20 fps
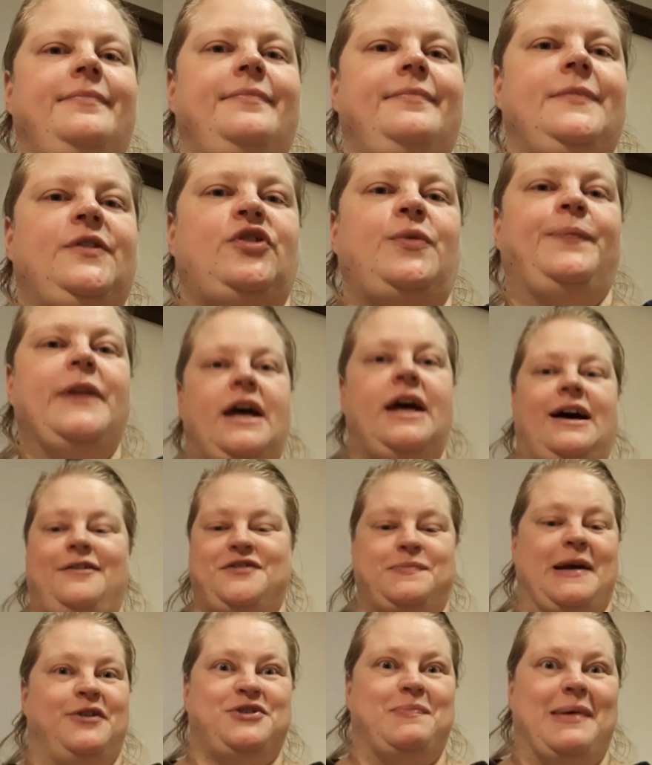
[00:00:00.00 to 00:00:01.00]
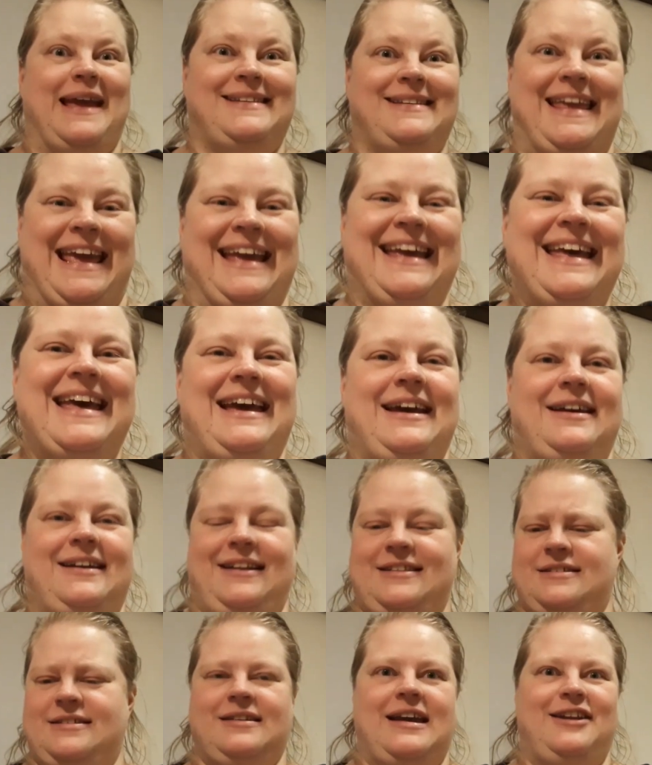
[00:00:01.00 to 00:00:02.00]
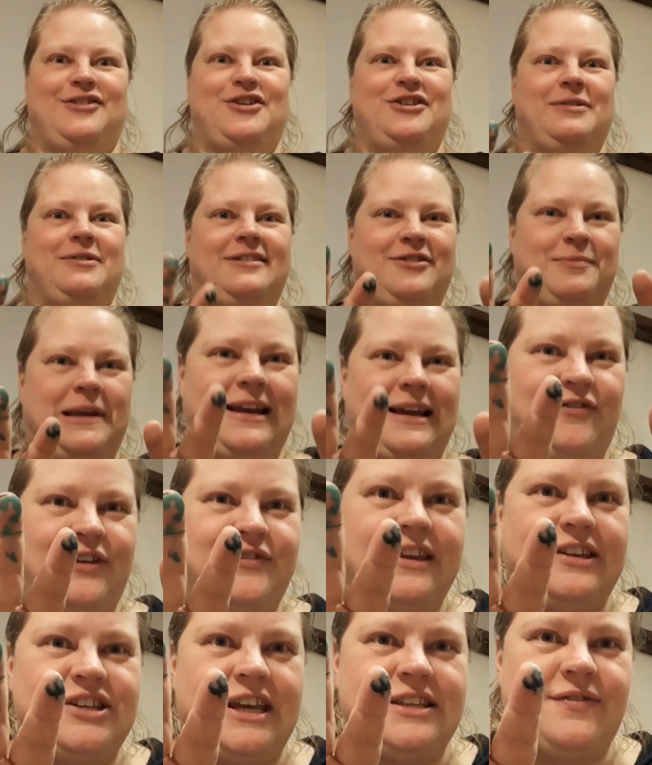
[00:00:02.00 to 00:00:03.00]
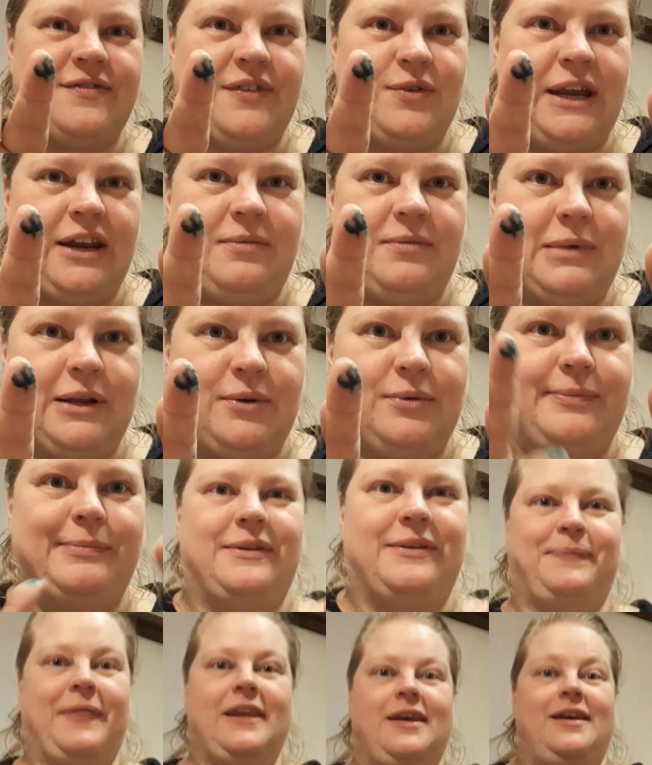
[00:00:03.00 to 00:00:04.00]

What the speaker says: So I started some painting, and it's kind of turned out to be like 50 shades of green and blue, but